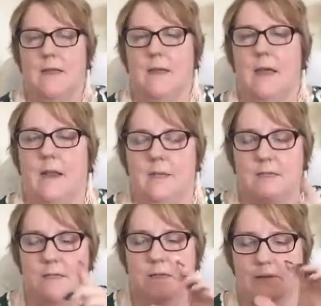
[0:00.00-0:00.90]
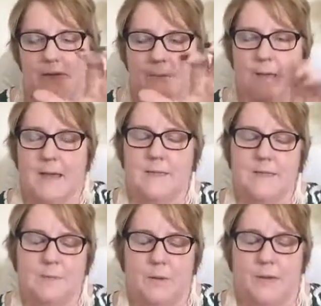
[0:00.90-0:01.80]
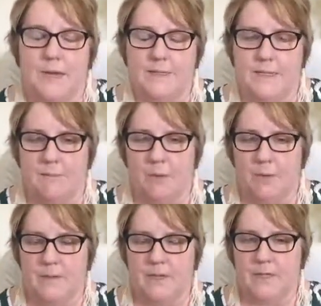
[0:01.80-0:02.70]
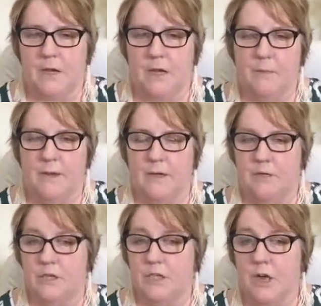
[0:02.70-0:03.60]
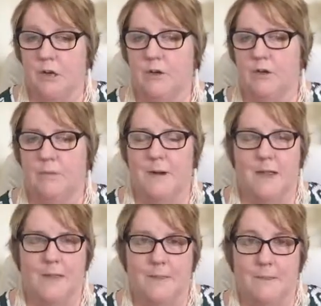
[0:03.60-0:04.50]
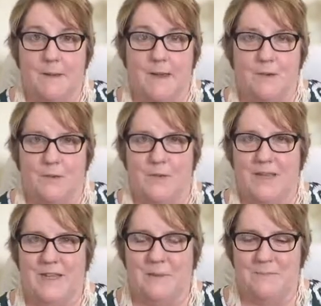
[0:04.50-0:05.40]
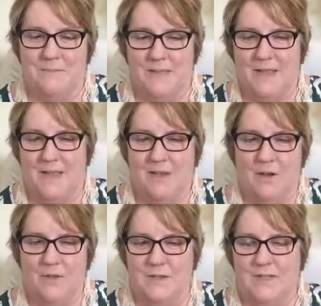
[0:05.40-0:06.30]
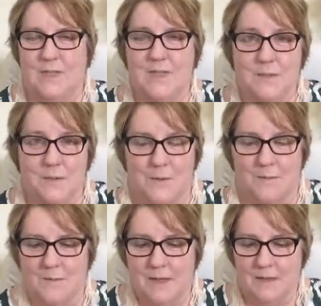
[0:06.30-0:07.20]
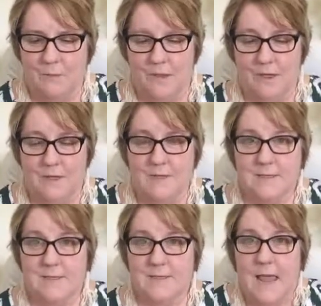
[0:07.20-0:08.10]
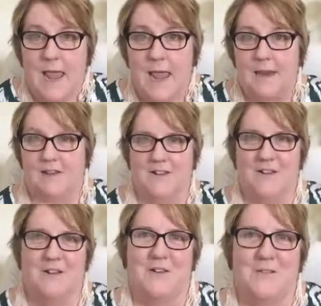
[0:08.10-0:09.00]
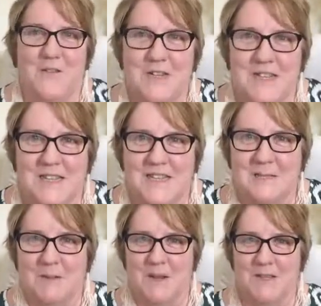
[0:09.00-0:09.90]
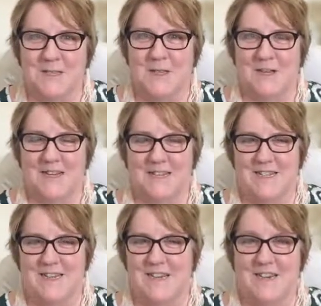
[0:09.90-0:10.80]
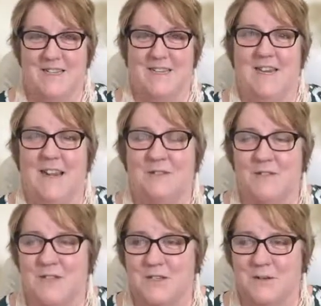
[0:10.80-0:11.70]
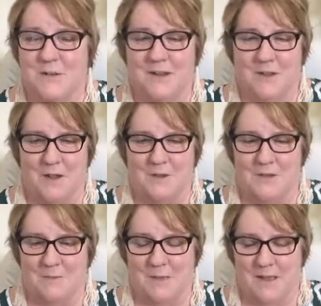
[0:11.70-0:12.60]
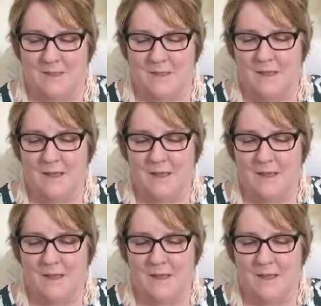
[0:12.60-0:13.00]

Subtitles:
I like to think of that balance point as that moment in time when you're a child and you're playing at the park on the seesaw, where you stand. I don't know if you did this, but I certainly did, and I still love to do it when I go to the park.